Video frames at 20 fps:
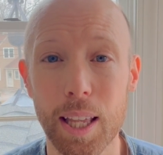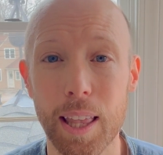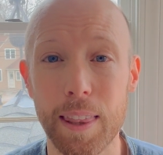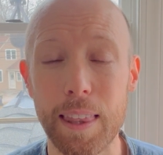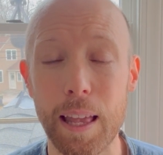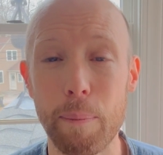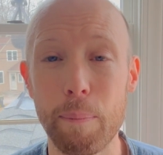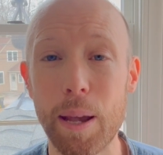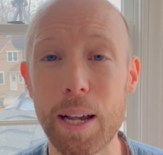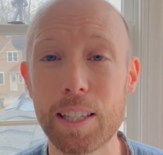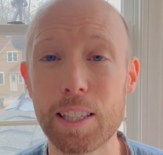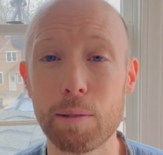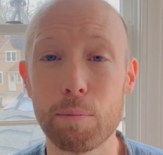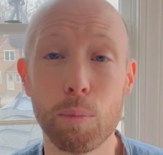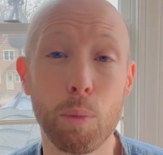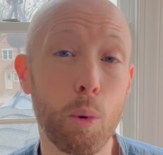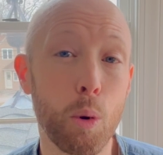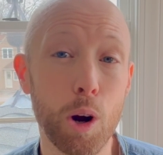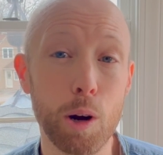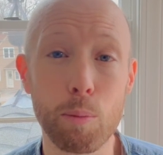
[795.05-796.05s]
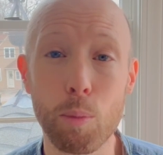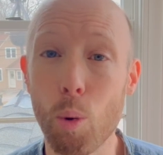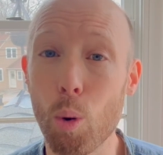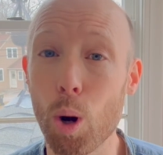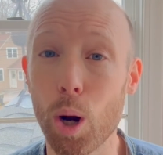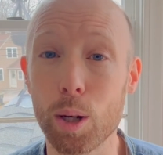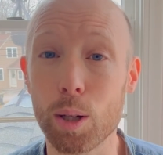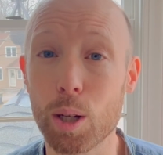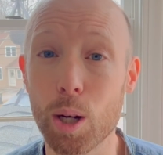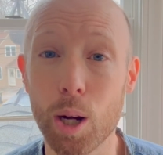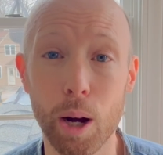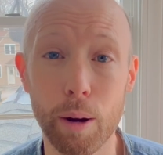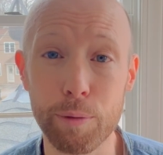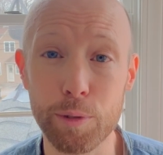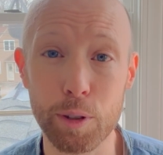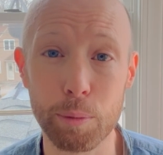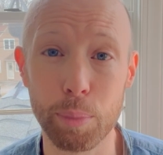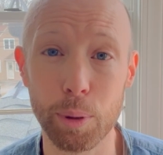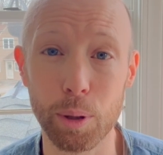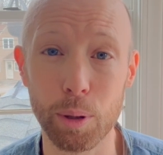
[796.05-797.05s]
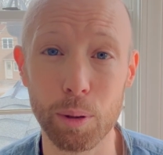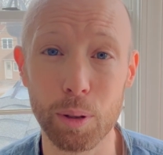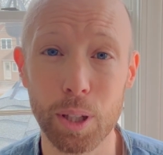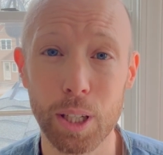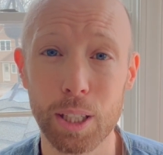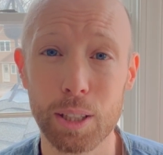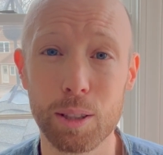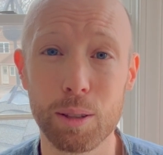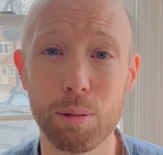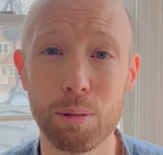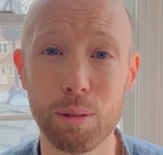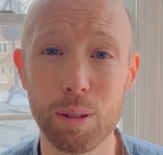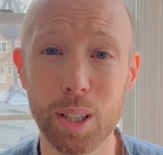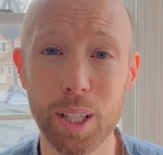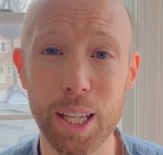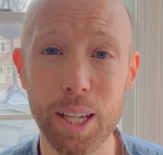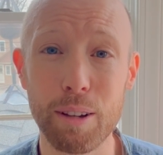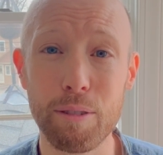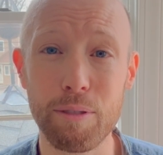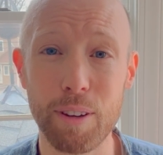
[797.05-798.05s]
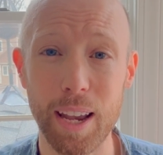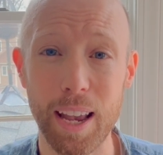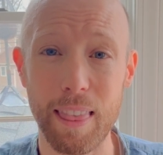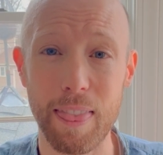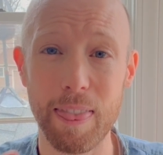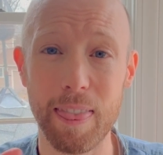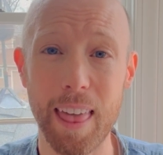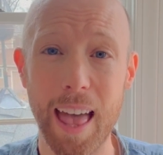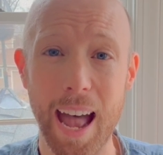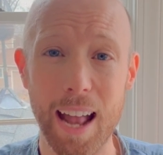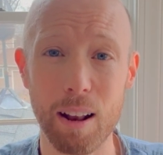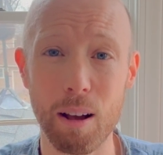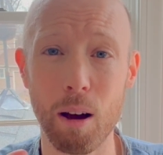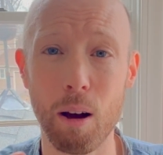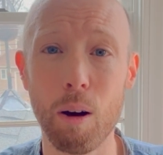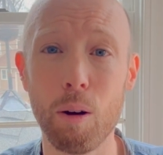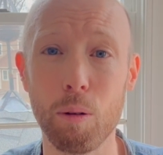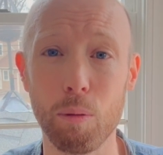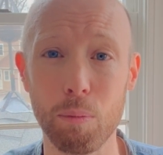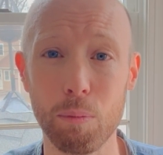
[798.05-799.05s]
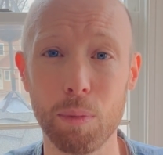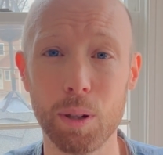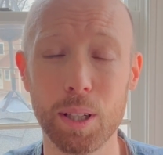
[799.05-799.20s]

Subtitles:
that makes it more and more uncomfortable to live in that home,